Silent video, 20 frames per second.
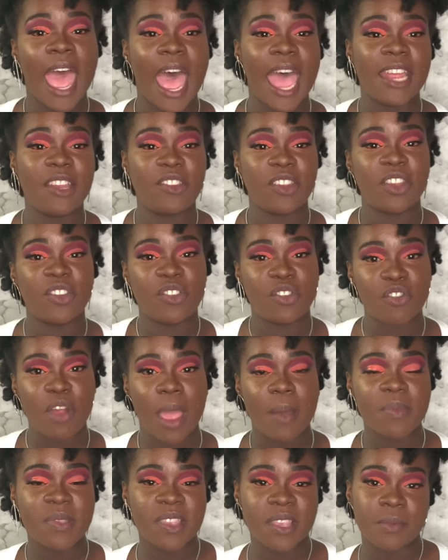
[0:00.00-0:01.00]
I just
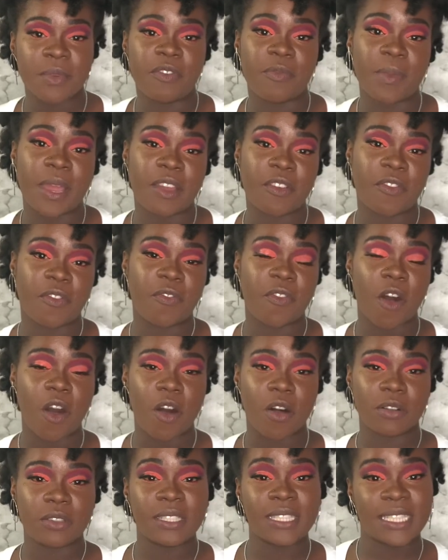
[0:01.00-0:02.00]
dropped some of my
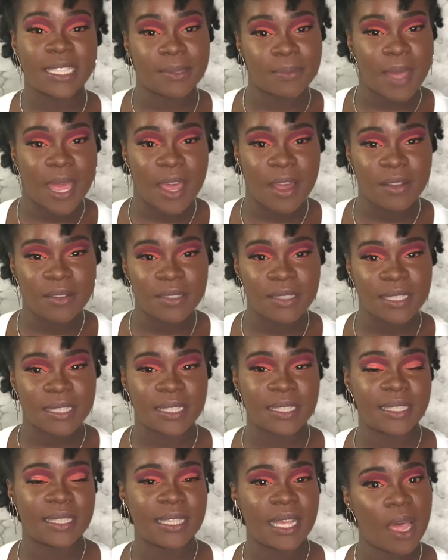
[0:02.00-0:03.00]
fall
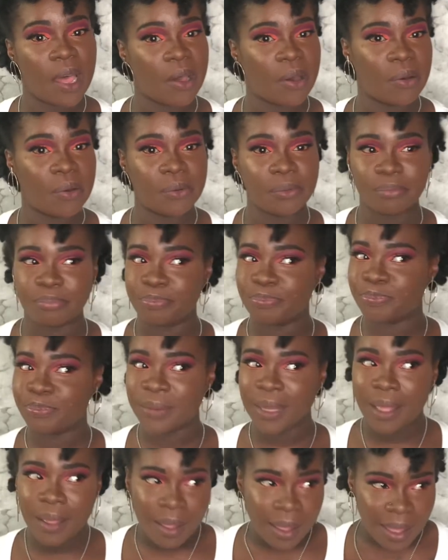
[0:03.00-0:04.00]
smells. So
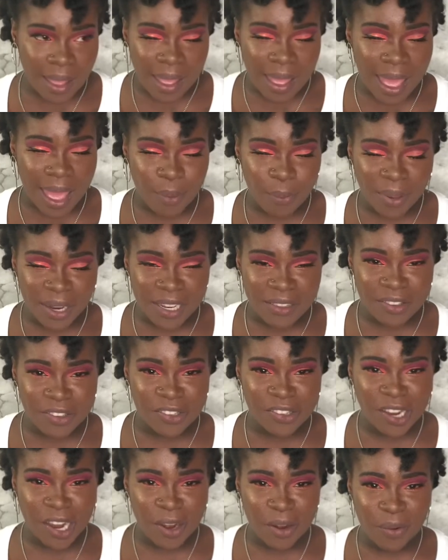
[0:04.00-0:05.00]
I wanted to
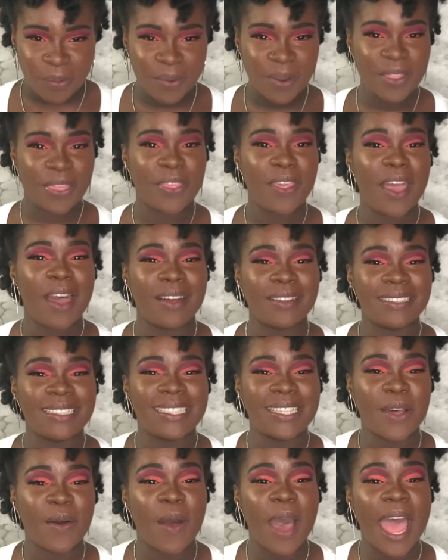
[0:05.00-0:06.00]
share it with y'all.
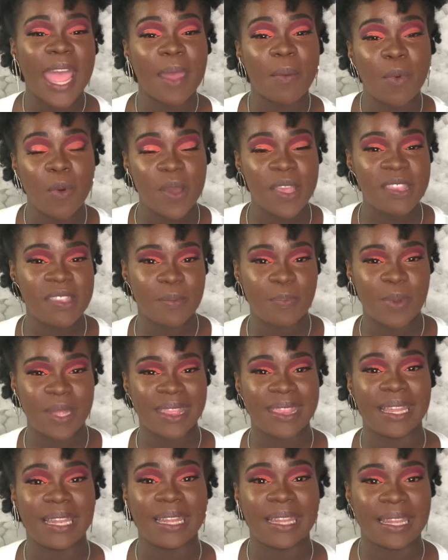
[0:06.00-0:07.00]
So I am going to
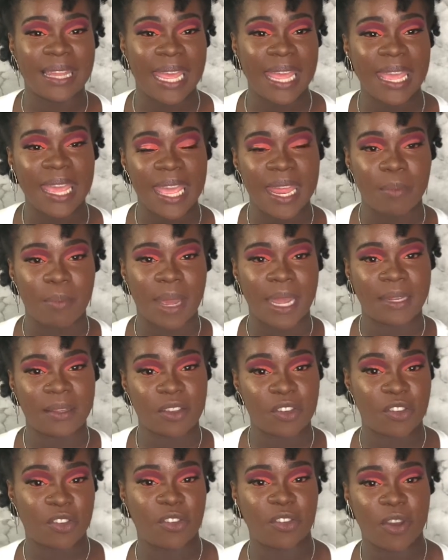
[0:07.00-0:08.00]
put the link in my
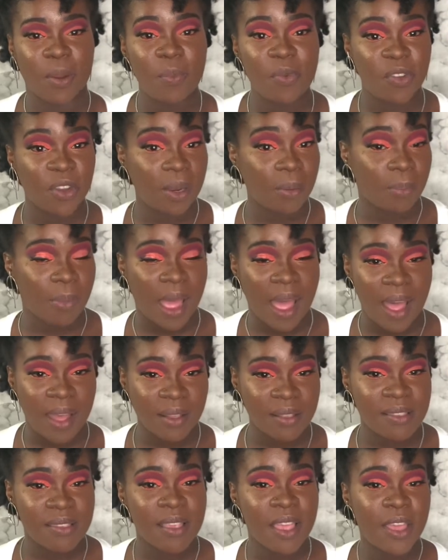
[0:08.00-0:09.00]
description
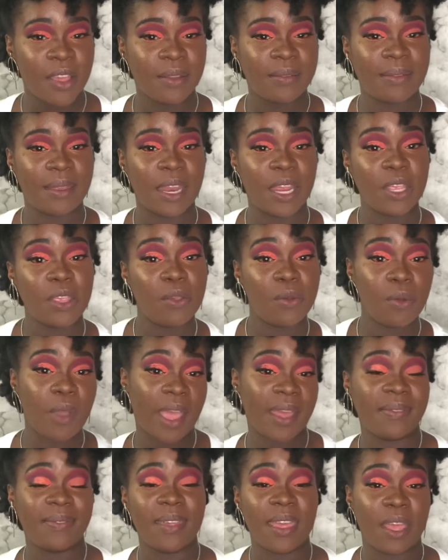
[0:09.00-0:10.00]
box so that you
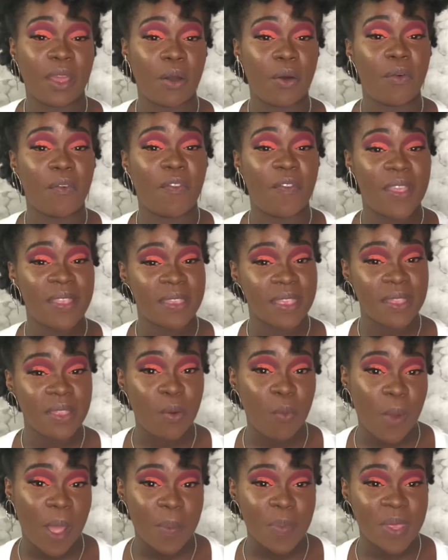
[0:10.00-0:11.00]
guys can go visit
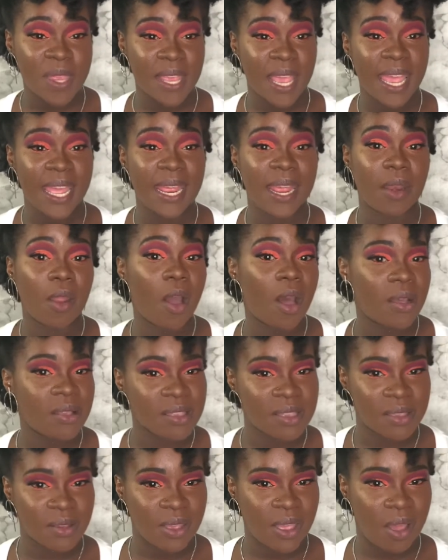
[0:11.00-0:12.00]
the website. And
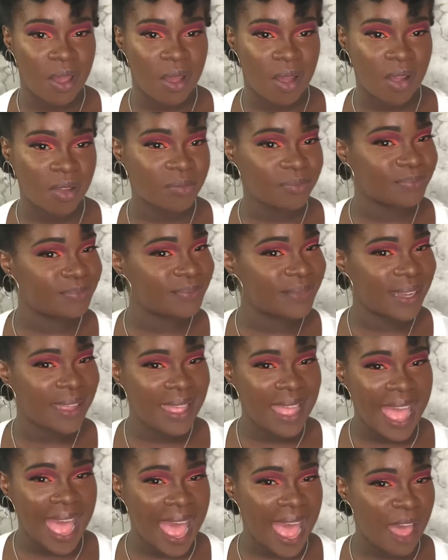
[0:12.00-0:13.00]
also y'all,
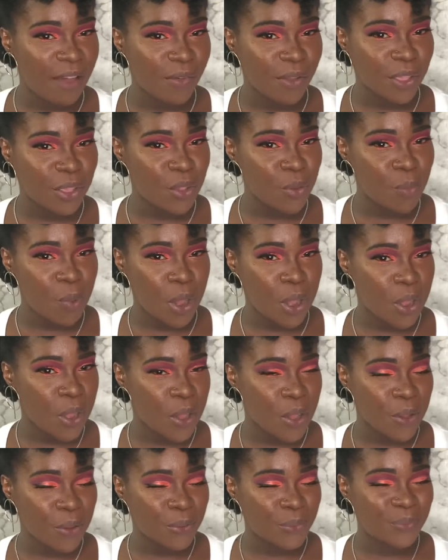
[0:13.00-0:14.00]
I have a coupon
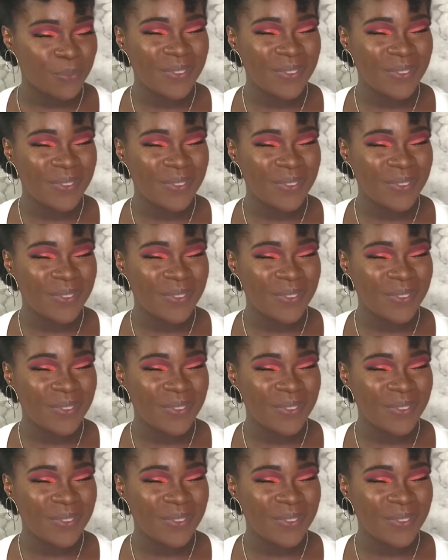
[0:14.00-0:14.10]
code.